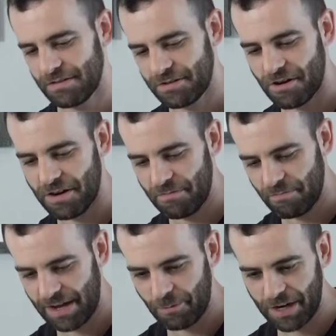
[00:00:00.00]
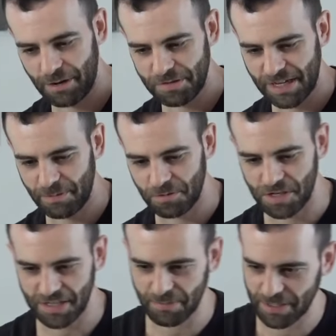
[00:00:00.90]
Sorry, my abuela was named
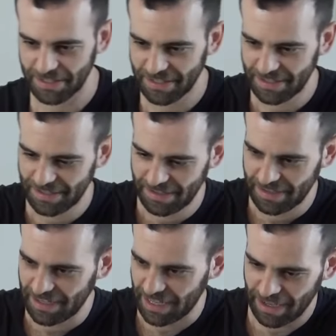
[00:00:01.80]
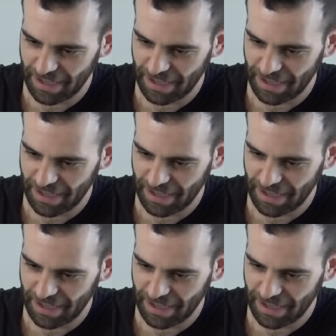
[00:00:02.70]
Conchita, but I